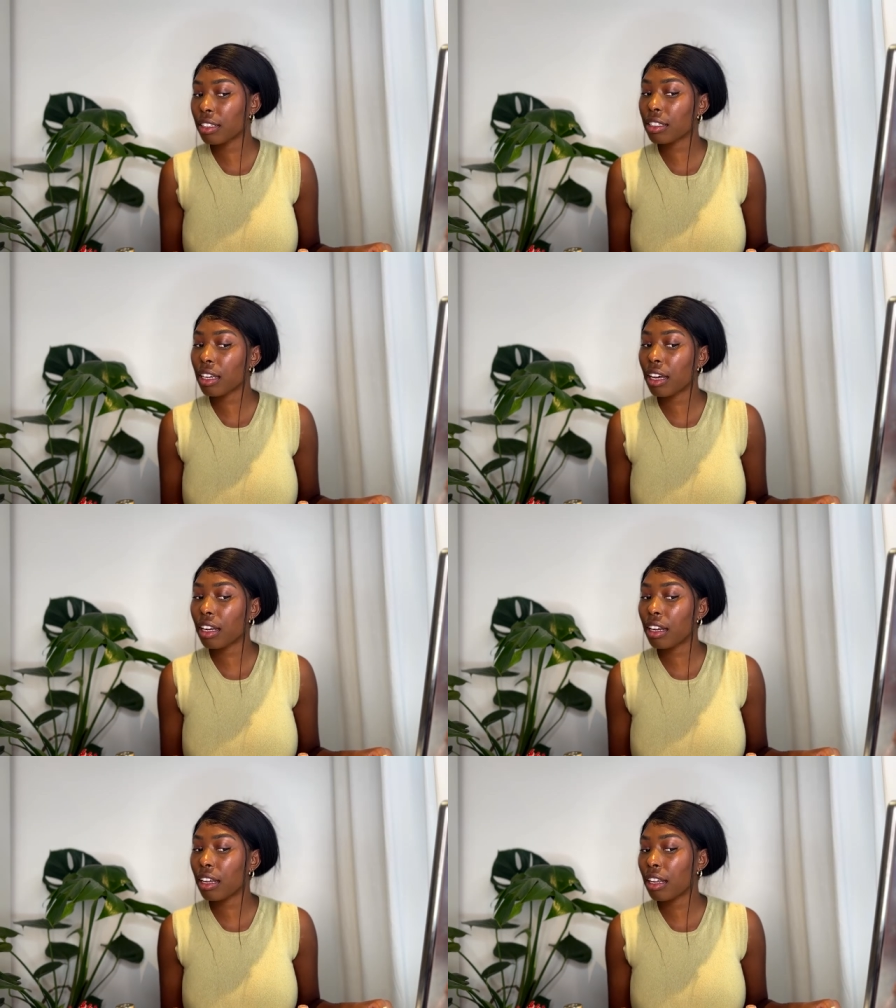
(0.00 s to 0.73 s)
it's
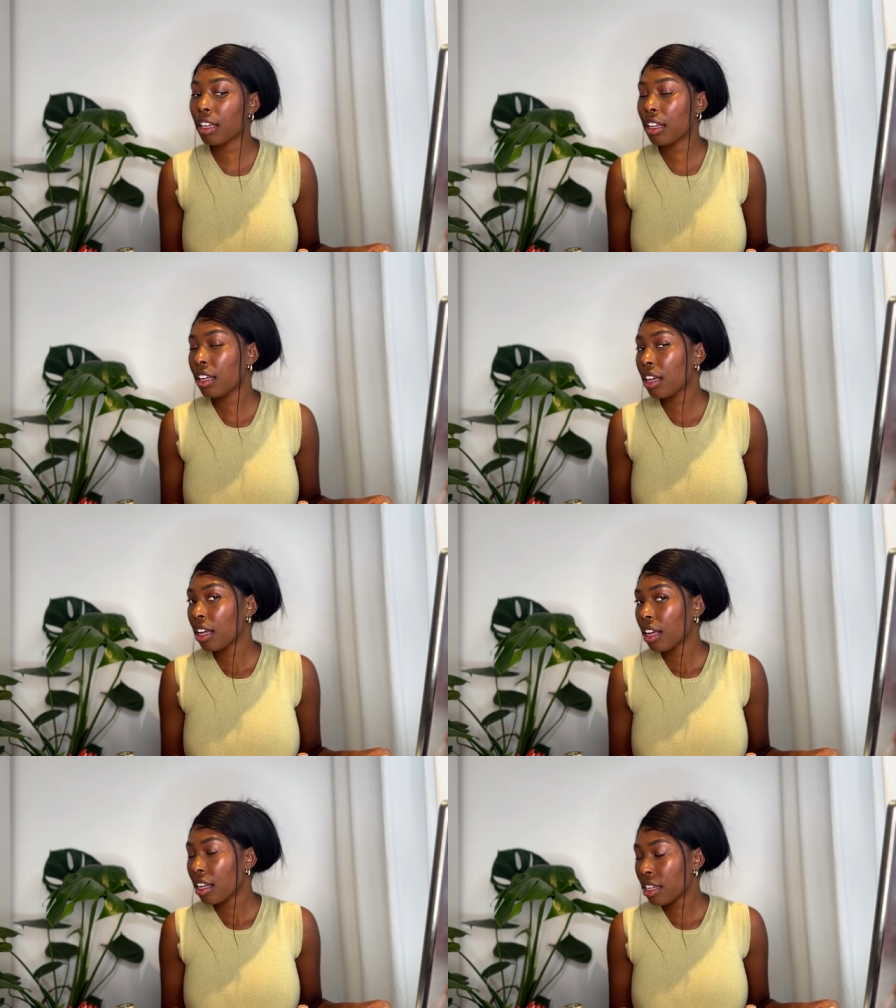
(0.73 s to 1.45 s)
kind of,
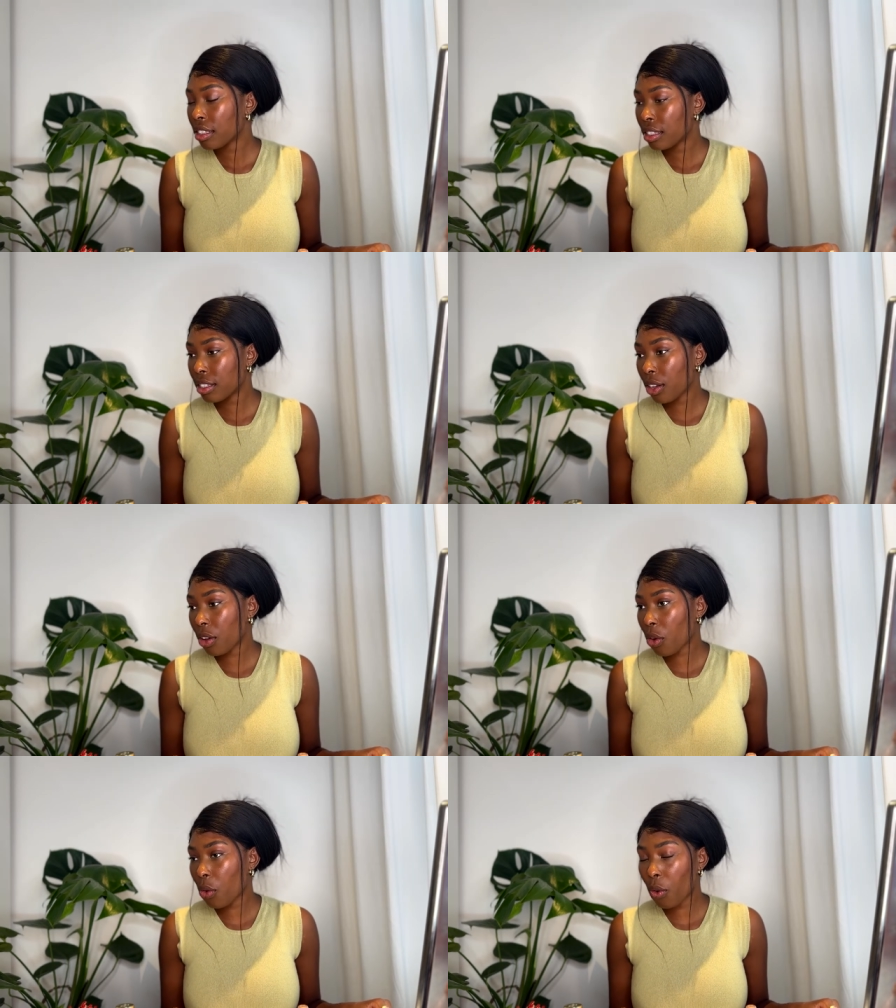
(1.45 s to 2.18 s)
it's still
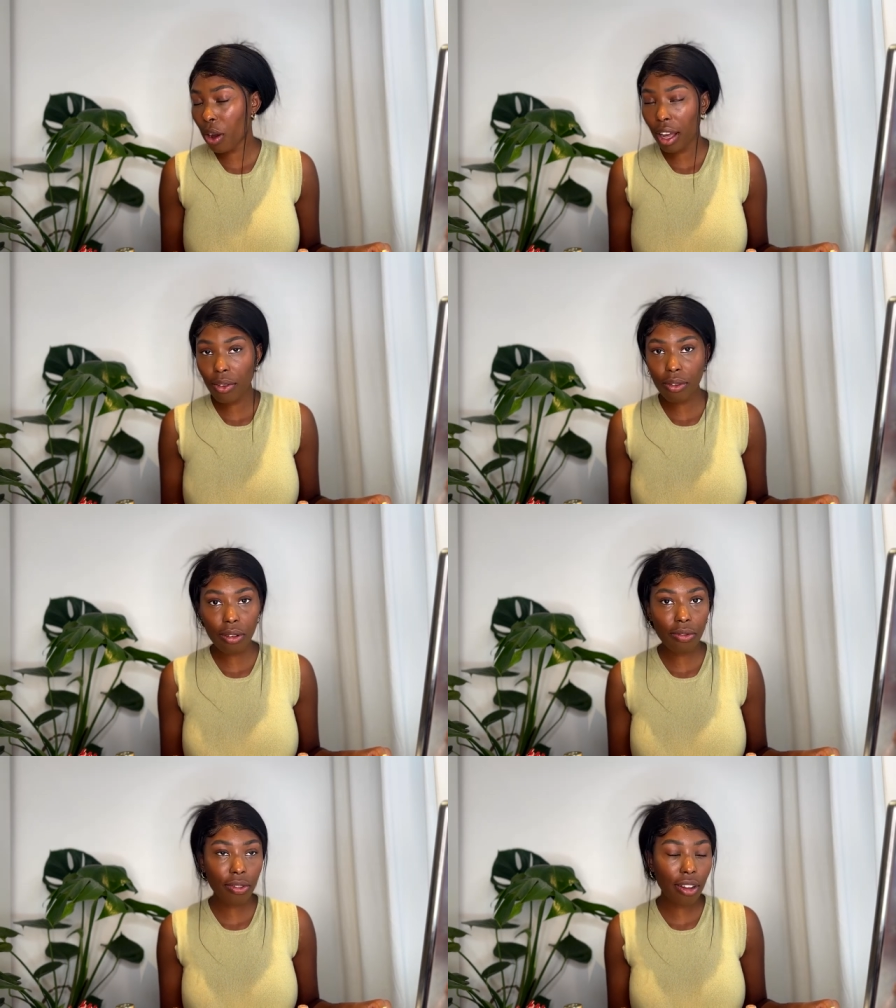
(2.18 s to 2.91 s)
quite
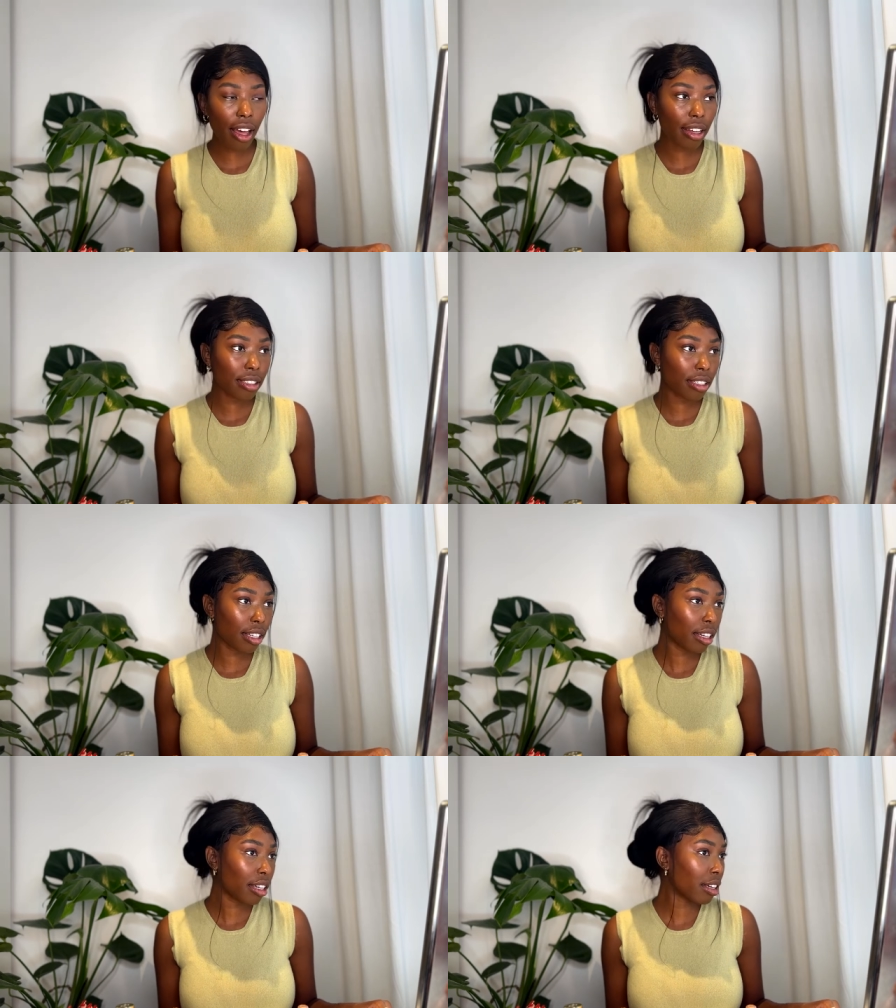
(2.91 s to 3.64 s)

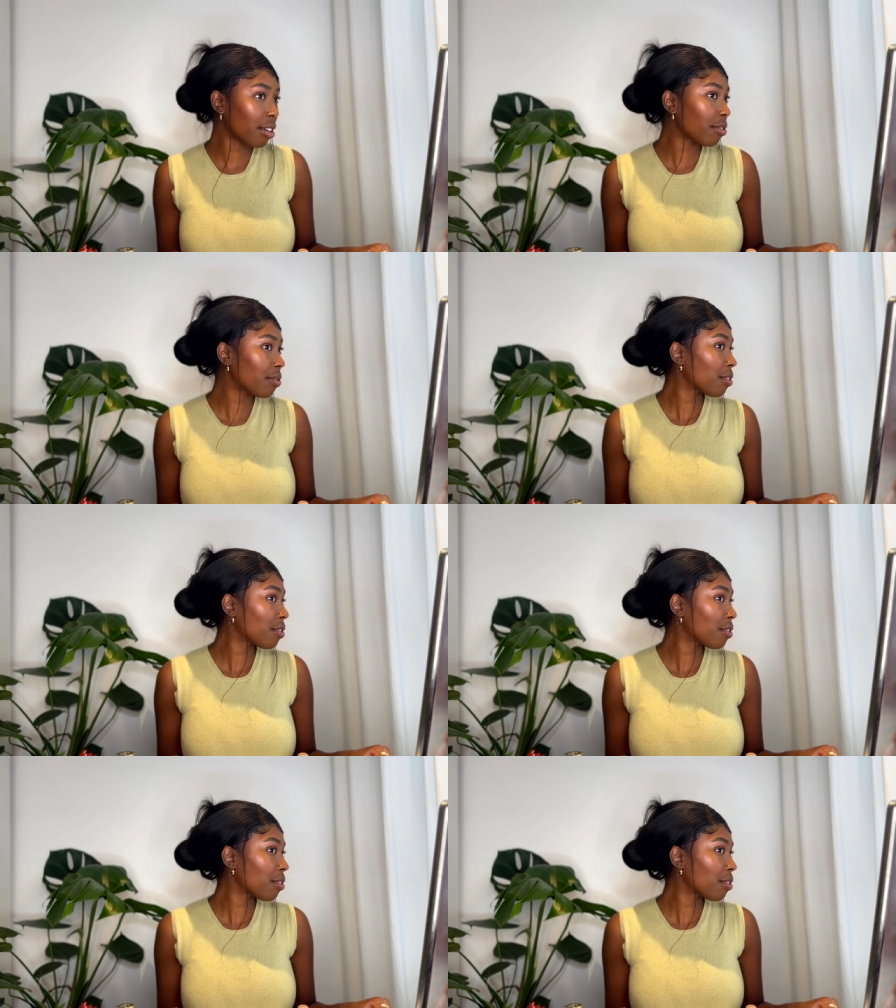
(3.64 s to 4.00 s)
reflective.